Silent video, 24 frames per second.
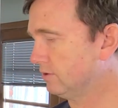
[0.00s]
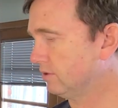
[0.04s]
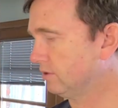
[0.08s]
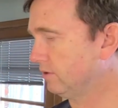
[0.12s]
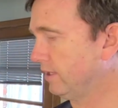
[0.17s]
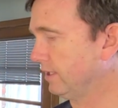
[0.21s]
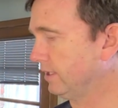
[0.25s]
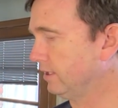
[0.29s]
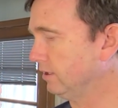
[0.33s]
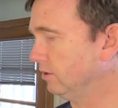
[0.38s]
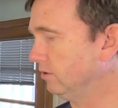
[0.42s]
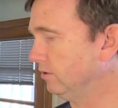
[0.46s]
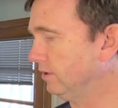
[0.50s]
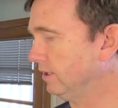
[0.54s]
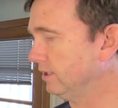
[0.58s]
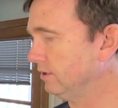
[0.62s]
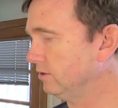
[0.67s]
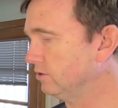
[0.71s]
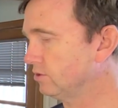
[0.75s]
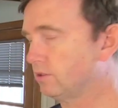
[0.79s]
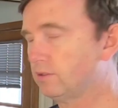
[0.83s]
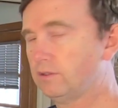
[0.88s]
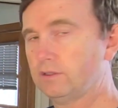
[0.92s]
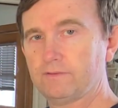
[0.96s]
so I can go ahead
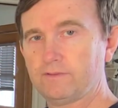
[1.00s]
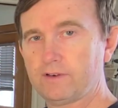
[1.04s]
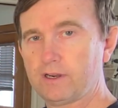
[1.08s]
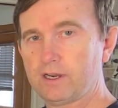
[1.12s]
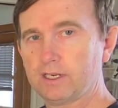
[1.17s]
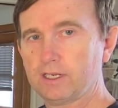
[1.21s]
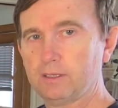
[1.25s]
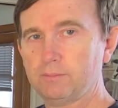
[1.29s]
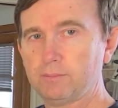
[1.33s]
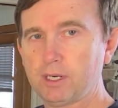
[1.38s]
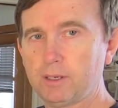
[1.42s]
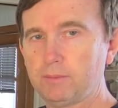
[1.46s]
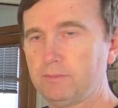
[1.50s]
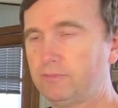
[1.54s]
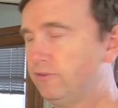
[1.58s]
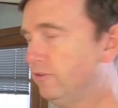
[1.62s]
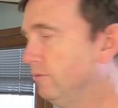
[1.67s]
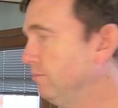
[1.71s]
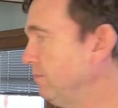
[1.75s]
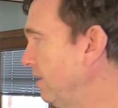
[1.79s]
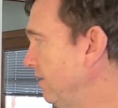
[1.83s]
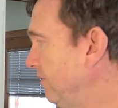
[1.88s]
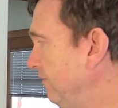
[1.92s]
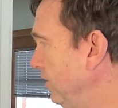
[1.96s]
and turn the volume up
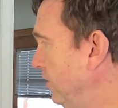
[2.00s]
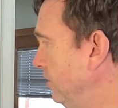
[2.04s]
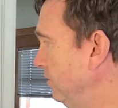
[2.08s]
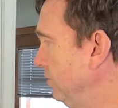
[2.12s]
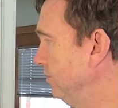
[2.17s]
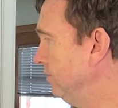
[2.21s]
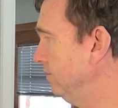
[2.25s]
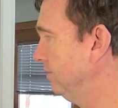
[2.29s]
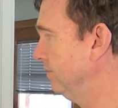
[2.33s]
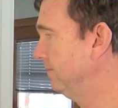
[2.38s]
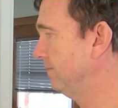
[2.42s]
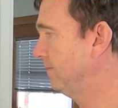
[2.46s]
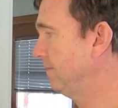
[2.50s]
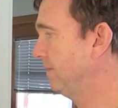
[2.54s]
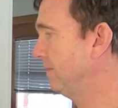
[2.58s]
from my phone.